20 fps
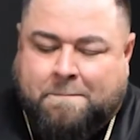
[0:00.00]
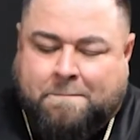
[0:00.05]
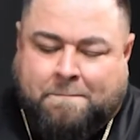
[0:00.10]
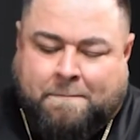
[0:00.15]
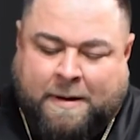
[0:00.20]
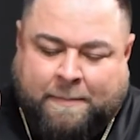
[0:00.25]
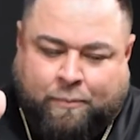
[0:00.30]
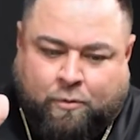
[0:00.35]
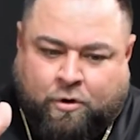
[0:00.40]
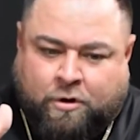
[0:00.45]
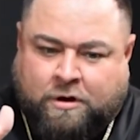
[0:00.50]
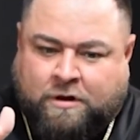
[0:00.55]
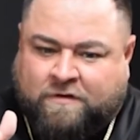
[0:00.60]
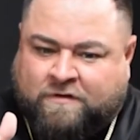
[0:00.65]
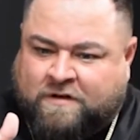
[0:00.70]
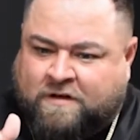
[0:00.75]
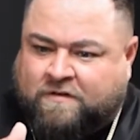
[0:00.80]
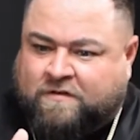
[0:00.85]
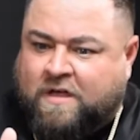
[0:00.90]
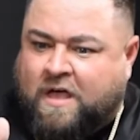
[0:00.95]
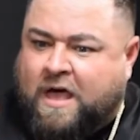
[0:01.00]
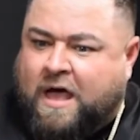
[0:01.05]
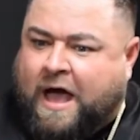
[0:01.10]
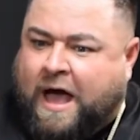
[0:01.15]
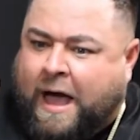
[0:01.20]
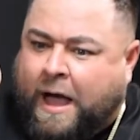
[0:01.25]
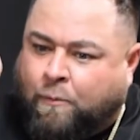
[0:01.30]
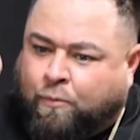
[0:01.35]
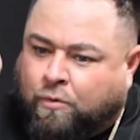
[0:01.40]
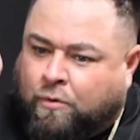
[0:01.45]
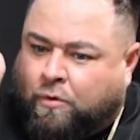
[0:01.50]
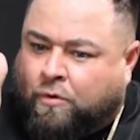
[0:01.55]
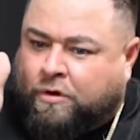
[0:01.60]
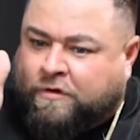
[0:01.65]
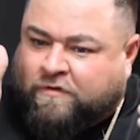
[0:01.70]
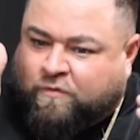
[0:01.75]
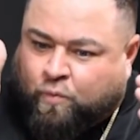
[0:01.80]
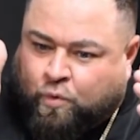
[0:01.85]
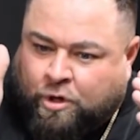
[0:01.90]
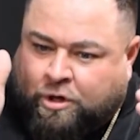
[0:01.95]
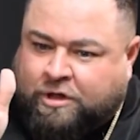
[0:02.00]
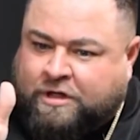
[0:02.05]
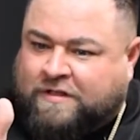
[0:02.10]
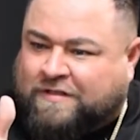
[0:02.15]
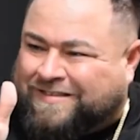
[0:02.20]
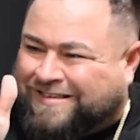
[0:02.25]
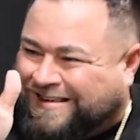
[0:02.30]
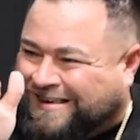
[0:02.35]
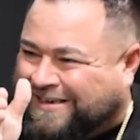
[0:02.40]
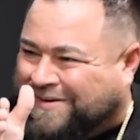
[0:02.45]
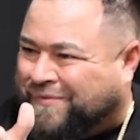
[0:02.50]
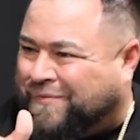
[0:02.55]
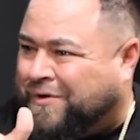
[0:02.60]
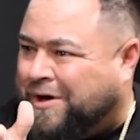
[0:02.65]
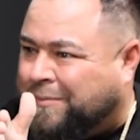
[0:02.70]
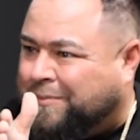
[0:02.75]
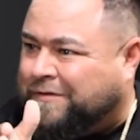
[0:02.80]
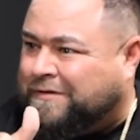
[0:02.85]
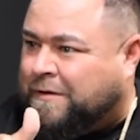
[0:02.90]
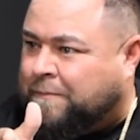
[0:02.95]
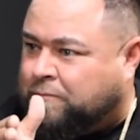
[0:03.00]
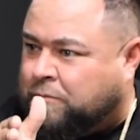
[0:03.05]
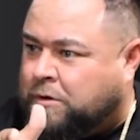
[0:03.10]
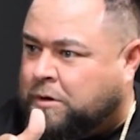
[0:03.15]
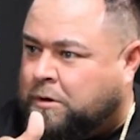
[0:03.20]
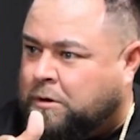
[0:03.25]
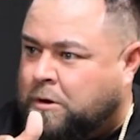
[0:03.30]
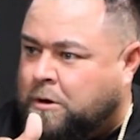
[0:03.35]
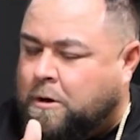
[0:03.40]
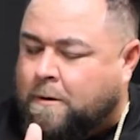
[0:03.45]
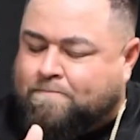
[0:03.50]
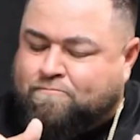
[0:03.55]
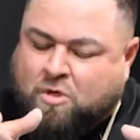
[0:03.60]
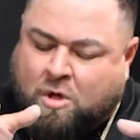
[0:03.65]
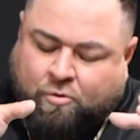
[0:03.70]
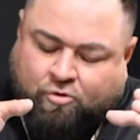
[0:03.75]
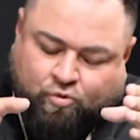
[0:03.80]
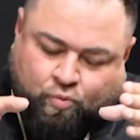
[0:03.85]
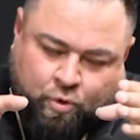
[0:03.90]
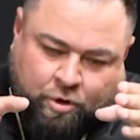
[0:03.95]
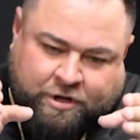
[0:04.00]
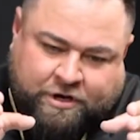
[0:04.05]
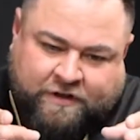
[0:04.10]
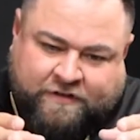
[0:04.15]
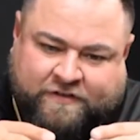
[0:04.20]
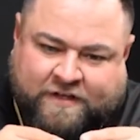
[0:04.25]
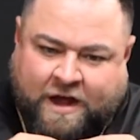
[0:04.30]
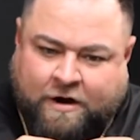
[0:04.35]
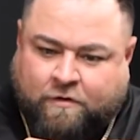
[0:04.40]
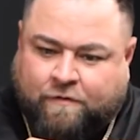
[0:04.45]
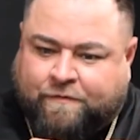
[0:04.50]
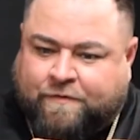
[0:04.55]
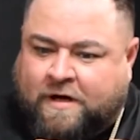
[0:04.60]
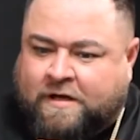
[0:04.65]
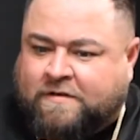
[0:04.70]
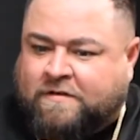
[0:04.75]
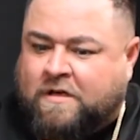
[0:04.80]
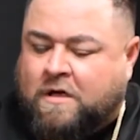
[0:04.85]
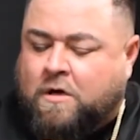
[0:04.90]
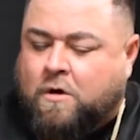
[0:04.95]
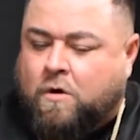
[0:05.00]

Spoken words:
My point is this, I was willing to give up something. I was willing to sacrifice.